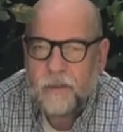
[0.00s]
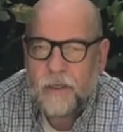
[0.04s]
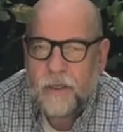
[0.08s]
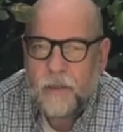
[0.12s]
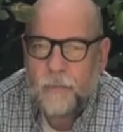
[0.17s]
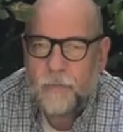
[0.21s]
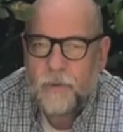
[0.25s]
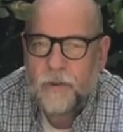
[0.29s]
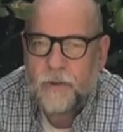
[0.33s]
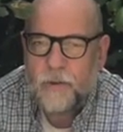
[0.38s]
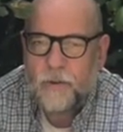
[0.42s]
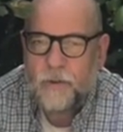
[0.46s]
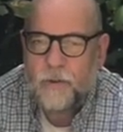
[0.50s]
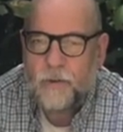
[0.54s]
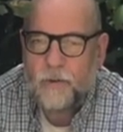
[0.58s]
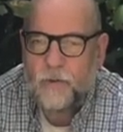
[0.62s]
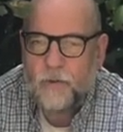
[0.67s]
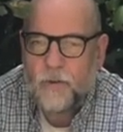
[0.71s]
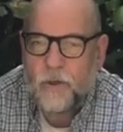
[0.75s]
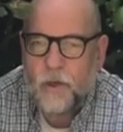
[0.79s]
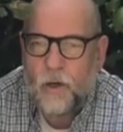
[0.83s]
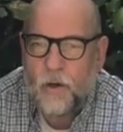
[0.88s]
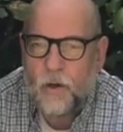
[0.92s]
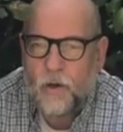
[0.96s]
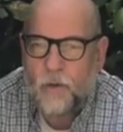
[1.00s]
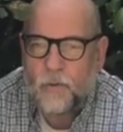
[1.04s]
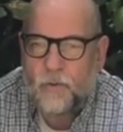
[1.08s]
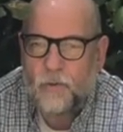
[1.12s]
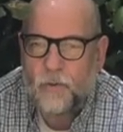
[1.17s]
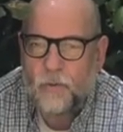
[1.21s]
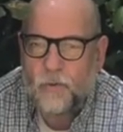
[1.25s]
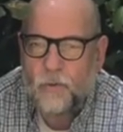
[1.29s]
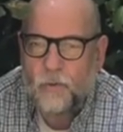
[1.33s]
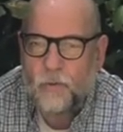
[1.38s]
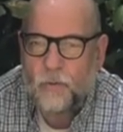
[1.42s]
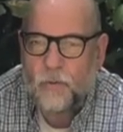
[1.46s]
It was too cold
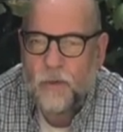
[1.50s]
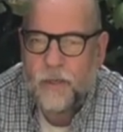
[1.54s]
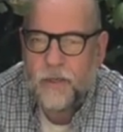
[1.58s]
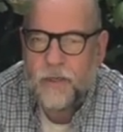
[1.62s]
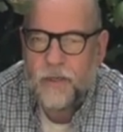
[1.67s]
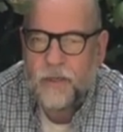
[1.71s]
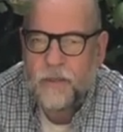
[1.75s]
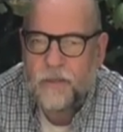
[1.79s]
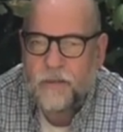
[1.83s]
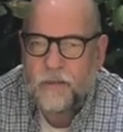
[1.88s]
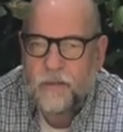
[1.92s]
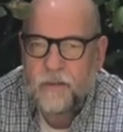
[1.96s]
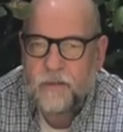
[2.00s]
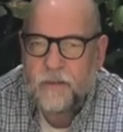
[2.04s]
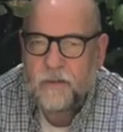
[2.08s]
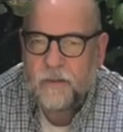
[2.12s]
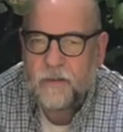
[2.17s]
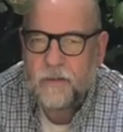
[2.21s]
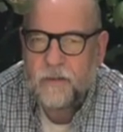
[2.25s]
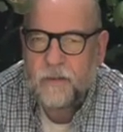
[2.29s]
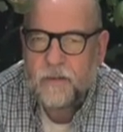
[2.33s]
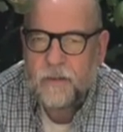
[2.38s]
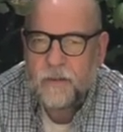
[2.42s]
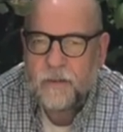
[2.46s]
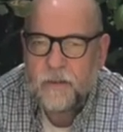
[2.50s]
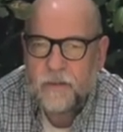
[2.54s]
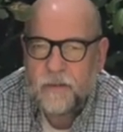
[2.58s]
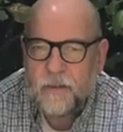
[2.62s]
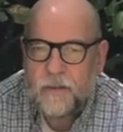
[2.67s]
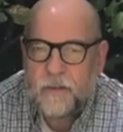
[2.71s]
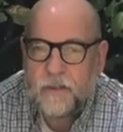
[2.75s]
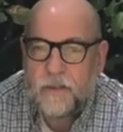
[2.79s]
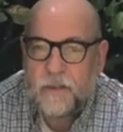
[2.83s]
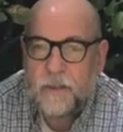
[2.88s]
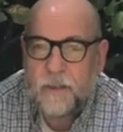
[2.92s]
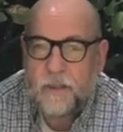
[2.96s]
always.
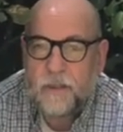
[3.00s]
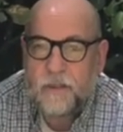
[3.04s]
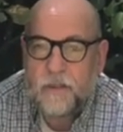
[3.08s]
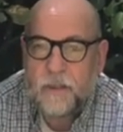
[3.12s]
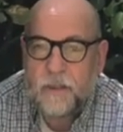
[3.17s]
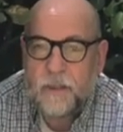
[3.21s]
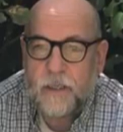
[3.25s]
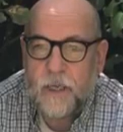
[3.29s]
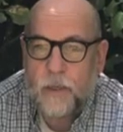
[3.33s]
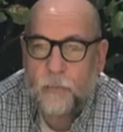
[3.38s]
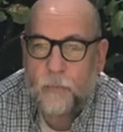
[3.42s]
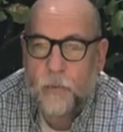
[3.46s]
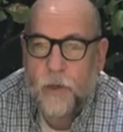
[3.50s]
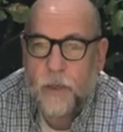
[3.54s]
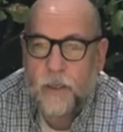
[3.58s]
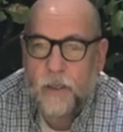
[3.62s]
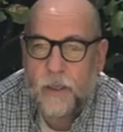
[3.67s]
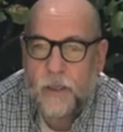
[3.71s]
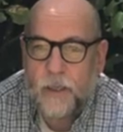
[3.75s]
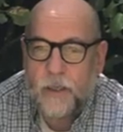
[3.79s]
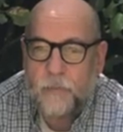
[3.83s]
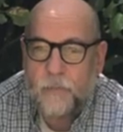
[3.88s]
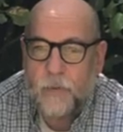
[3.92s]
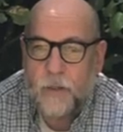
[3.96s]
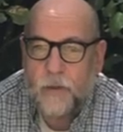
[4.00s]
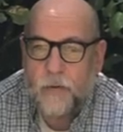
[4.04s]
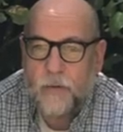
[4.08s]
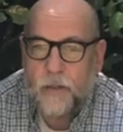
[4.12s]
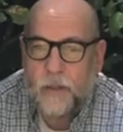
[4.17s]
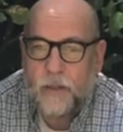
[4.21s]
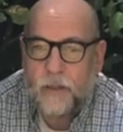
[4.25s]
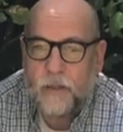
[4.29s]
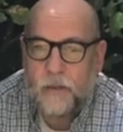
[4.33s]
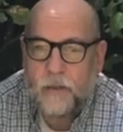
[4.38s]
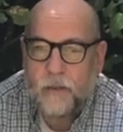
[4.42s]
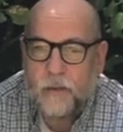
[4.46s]
Still the dead one lay
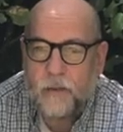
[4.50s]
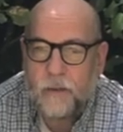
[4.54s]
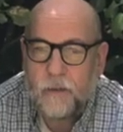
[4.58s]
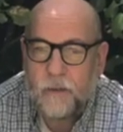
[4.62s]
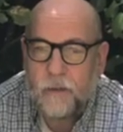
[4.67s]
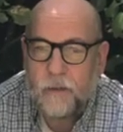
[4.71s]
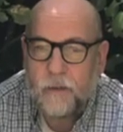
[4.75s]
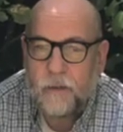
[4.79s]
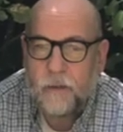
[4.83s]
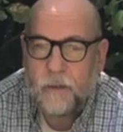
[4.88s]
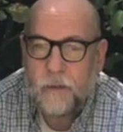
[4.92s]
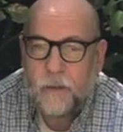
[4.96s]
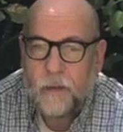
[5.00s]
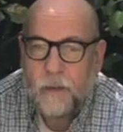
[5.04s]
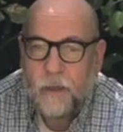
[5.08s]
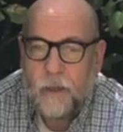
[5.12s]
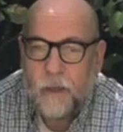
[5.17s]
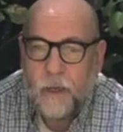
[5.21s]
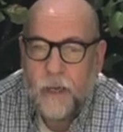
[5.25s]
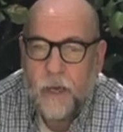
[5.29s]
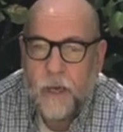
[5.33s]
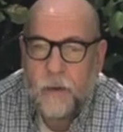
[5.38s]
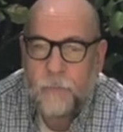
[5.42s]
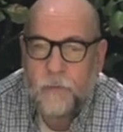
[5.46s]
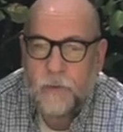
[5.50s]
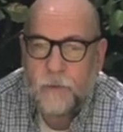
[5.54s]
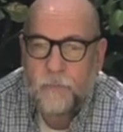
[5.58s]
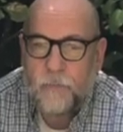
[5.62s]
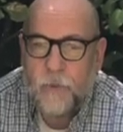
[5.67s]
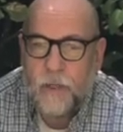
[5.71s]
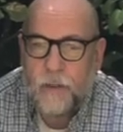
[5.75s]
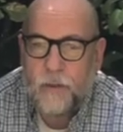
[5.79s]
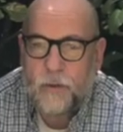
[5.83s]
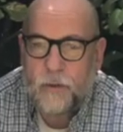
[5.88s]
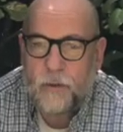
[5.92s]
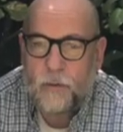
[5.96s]
moaning. I was
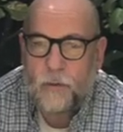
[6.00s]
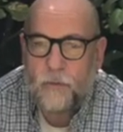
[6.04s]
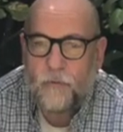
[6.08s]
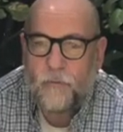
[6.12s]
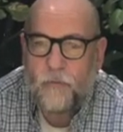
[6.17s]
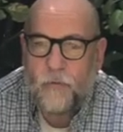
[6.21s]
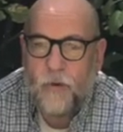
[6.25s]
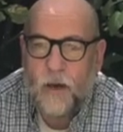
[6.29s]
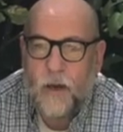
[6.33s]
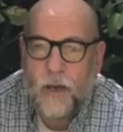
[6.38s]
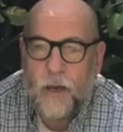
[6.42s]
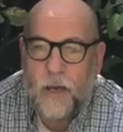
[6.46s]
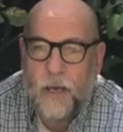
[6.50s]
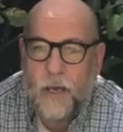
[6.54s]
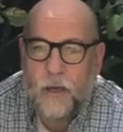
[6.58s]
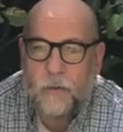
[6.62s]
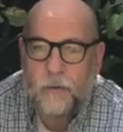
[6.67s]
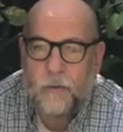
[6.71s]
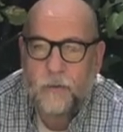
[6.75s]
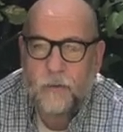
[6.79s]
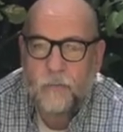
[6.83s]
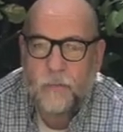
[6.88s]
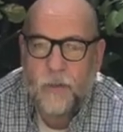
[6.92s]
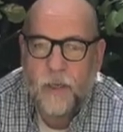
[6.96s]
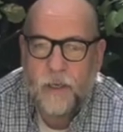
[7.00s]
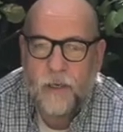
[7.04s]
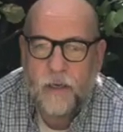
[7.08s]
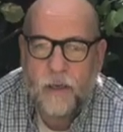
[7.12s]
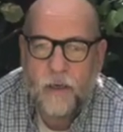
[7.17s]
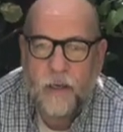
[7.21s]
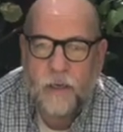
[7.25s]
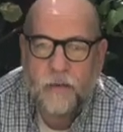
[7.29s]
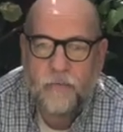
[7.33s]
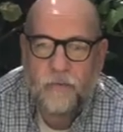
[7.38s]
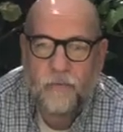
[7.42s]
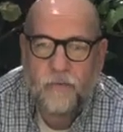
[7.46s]
much too far out all my
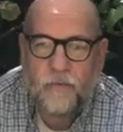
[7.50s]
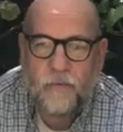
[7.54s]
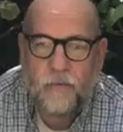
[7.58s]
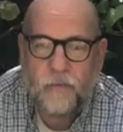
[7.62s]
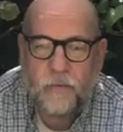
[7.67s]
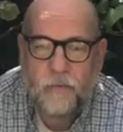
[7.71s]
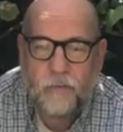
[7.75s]
life,